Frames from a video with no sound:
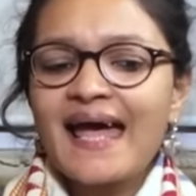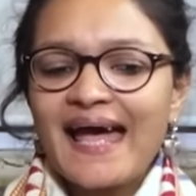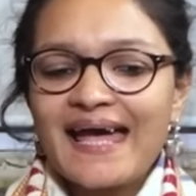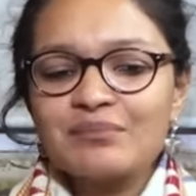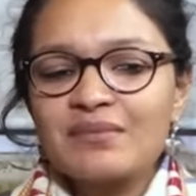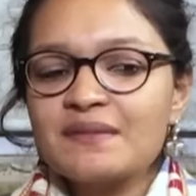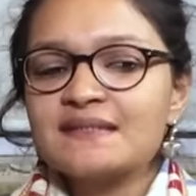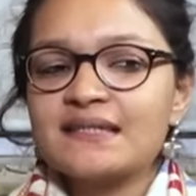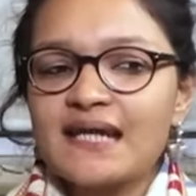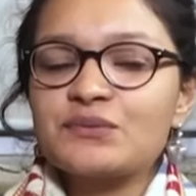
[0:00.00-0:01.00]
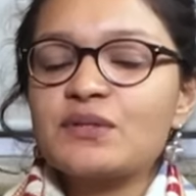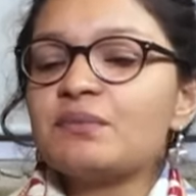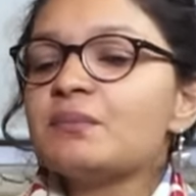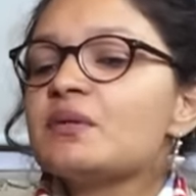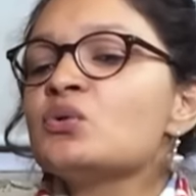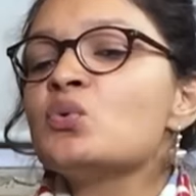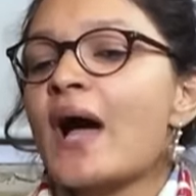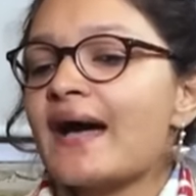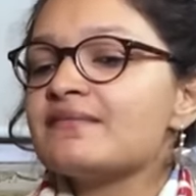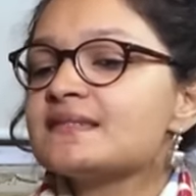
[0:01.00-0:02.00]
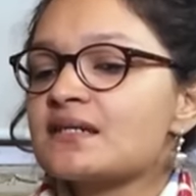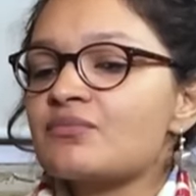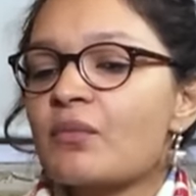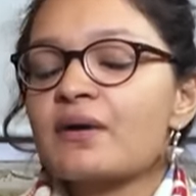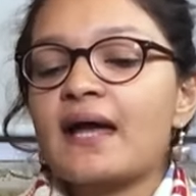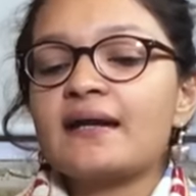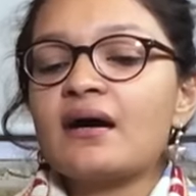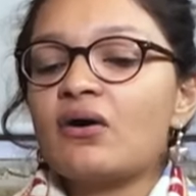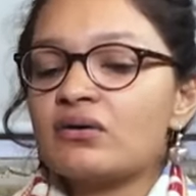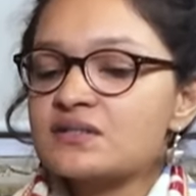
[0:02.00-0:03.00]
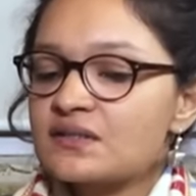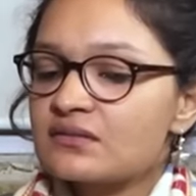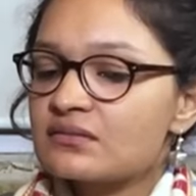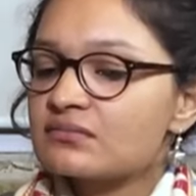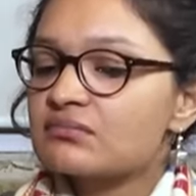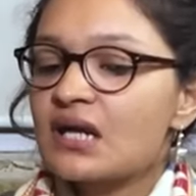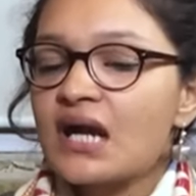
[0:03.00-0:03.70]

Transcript: and maybe say right-wing people who have a certain propaganda or a certain